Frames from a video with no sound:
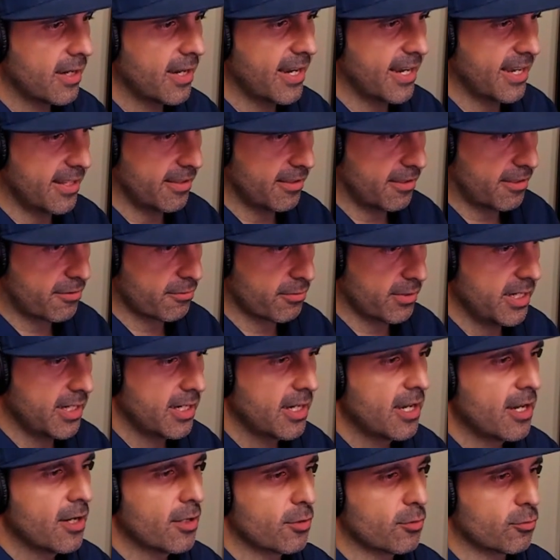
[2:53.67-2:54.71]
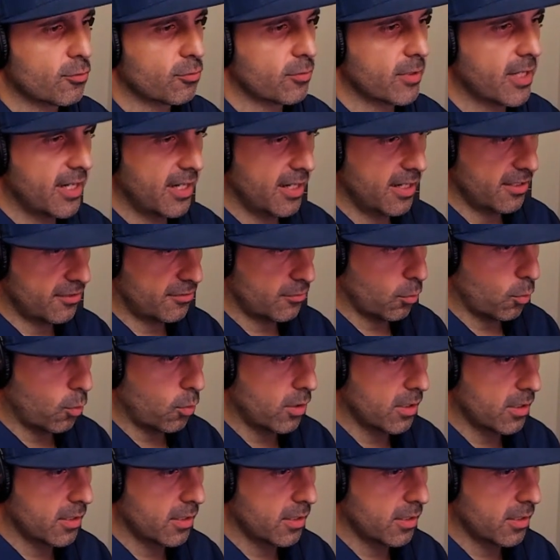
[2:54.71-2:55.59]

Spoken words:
and 3, rest. 1,